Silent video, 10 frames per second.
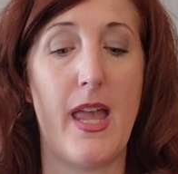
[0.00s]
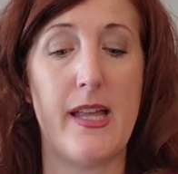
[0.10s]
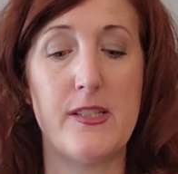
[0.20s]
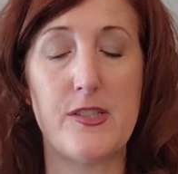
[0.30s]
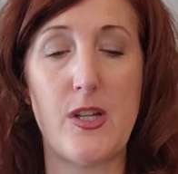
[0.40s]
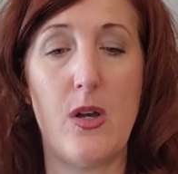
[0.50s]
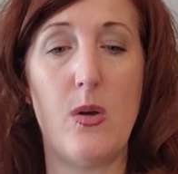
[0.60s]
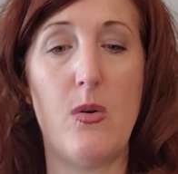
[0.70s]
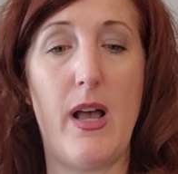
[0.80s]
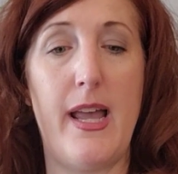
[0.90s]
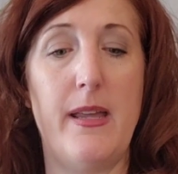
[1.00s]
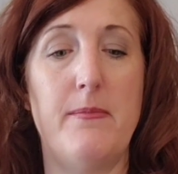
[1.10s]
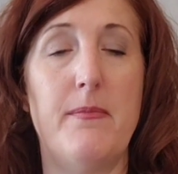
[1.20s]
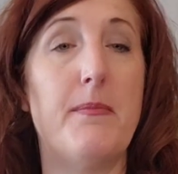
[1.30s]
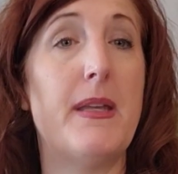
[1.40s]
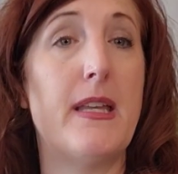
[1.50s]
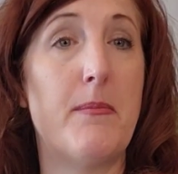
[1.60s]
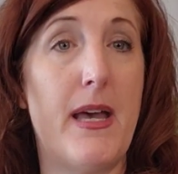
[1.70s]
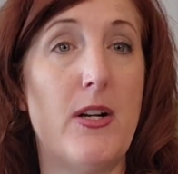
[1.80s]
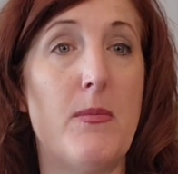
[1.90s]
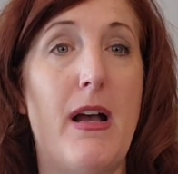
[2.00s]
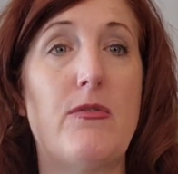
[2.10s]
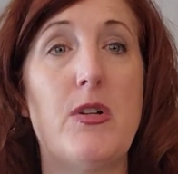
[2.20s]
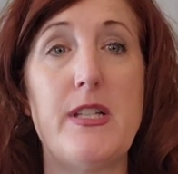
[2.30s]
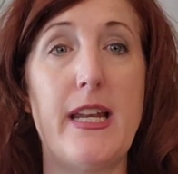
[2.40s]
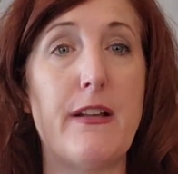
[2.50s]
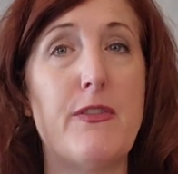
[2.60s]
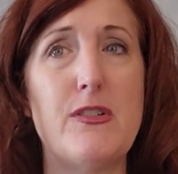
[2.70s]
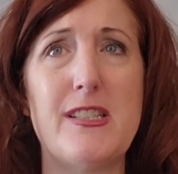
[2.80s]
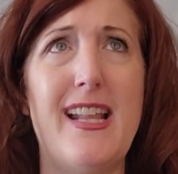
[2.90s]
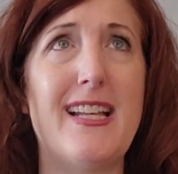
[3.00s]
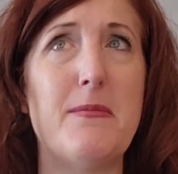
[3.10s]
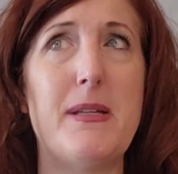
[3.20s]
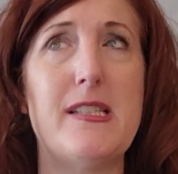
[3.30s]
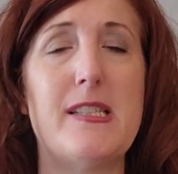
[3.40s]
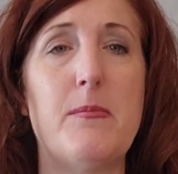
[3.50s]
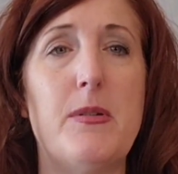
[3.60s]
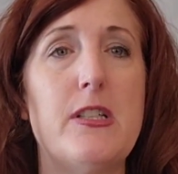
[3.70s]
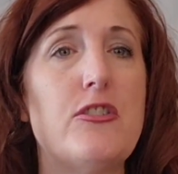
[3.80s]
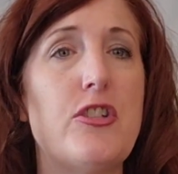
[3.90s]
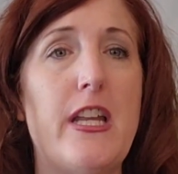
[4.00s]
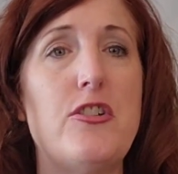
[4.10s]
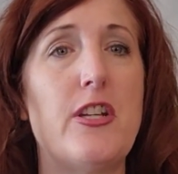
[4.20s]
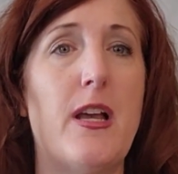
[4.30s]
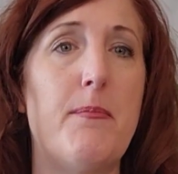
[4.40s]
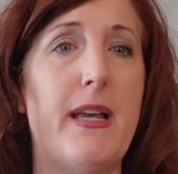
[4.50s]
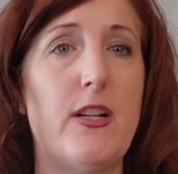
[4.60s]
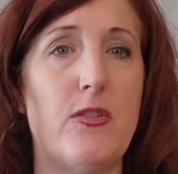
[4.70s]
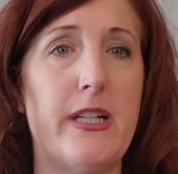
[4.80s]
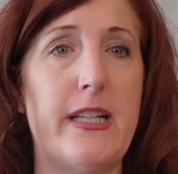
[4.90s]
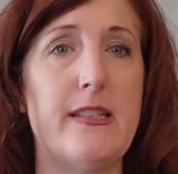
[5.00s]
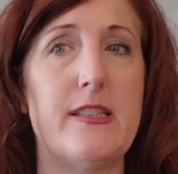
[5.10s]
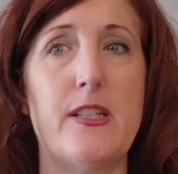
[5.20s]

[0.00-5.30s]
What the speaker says: And so I'm being better about rotating foods. And that can be as simple as changing up my greens.